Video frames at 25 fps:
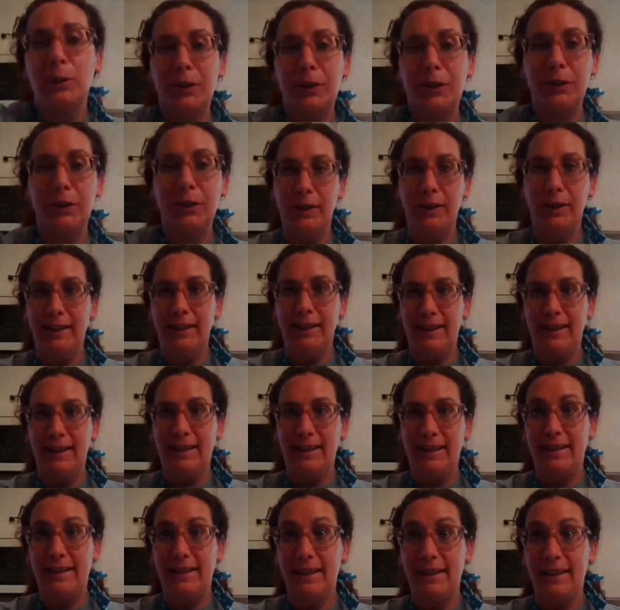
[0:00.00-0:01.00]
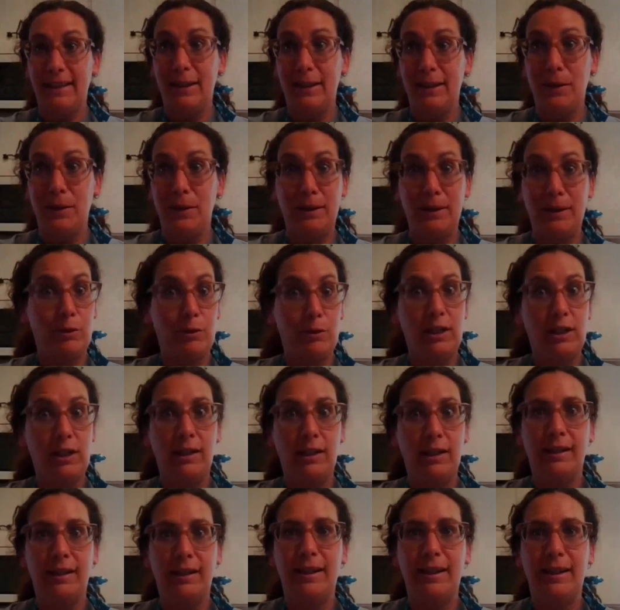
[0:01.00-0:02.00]
that you can go ahead and see it while
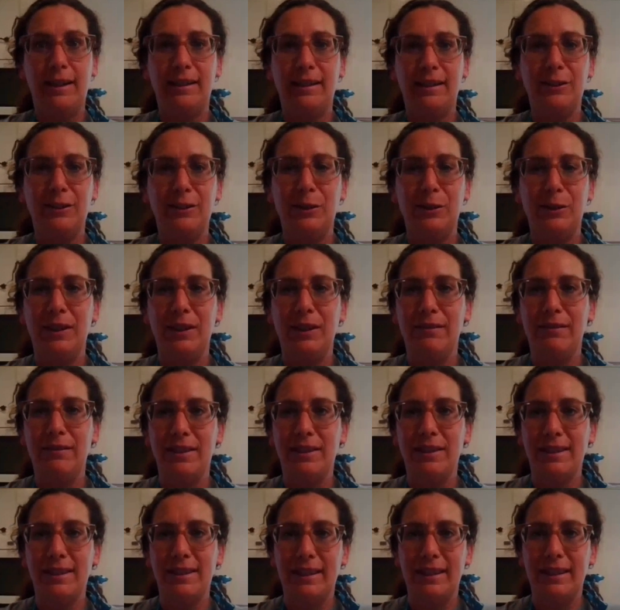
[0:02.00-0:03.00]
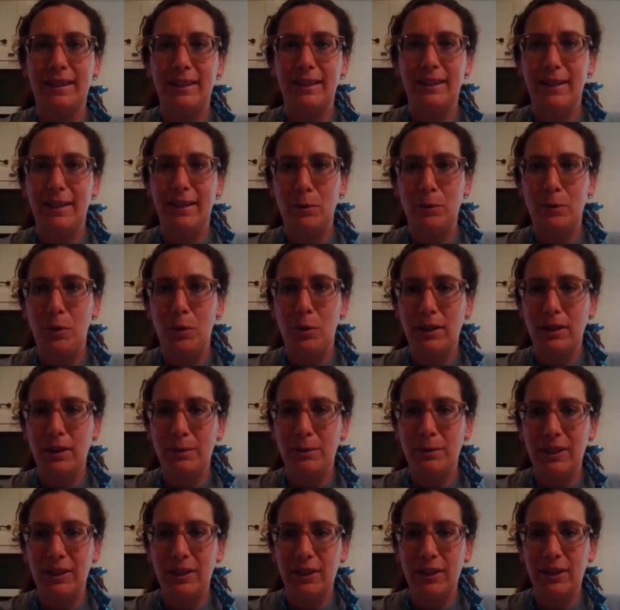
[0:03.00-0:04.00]
I'm shaking it, and you don't have to sit here
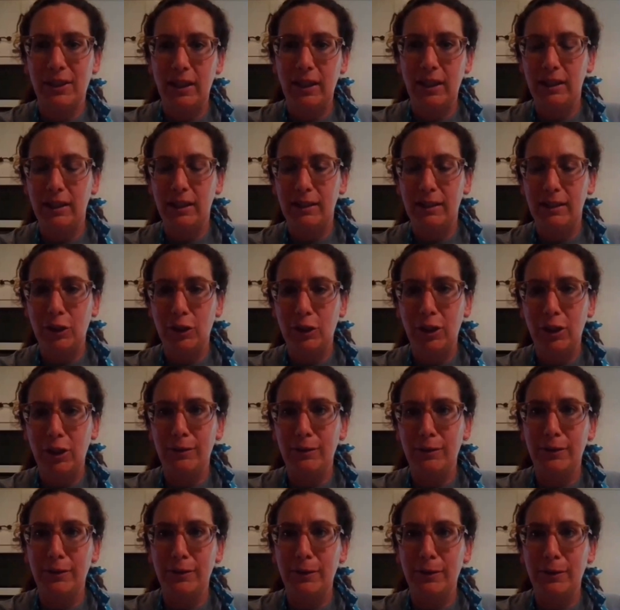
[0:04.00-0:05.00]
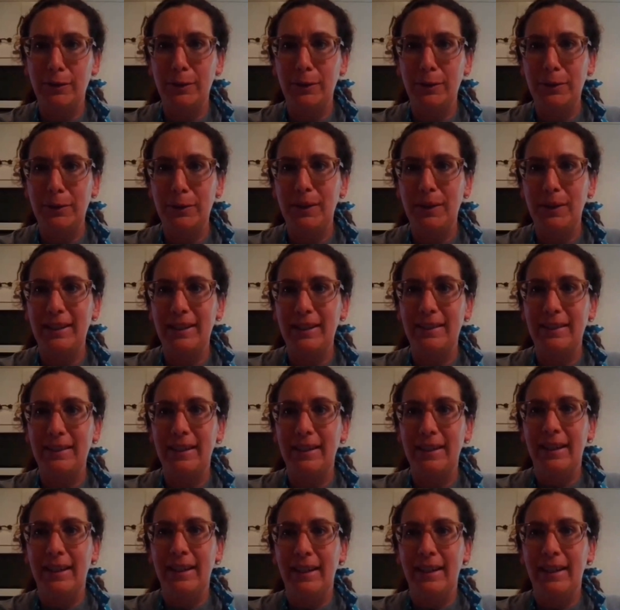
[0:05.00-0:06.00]
and watch me shake a jar for a little
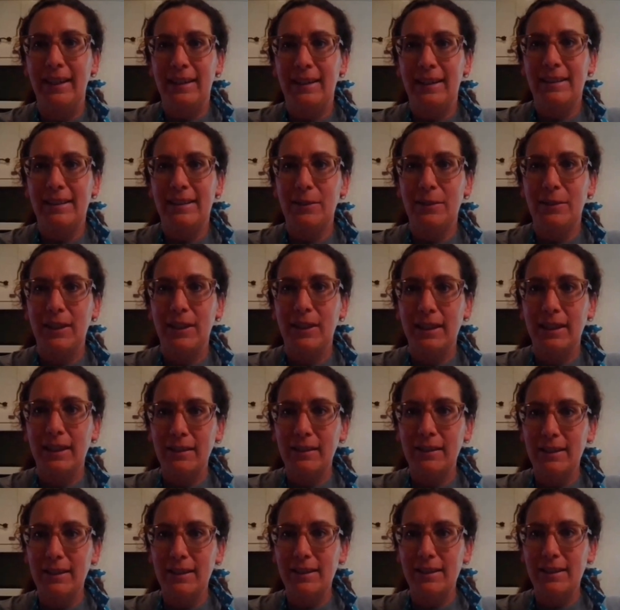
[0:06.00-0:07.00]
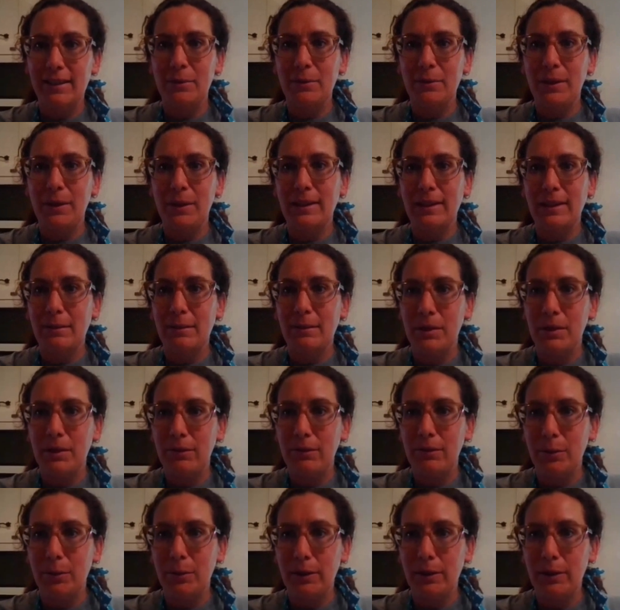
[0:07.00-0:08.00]
while. So here is the
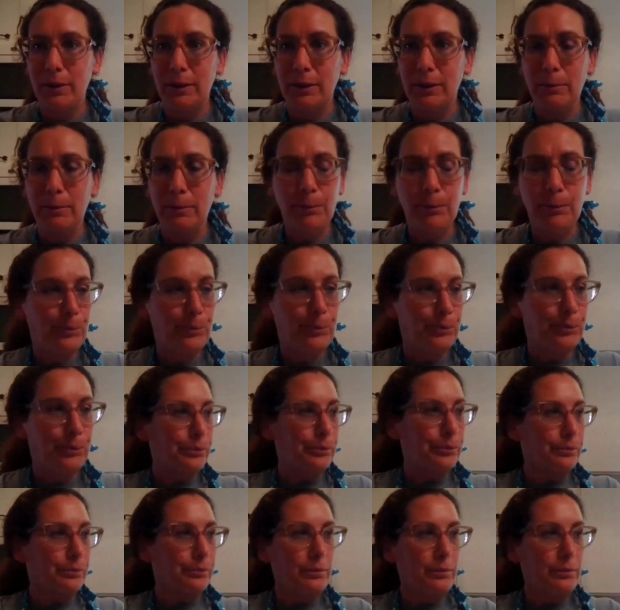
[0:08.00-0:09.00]
recipe for you.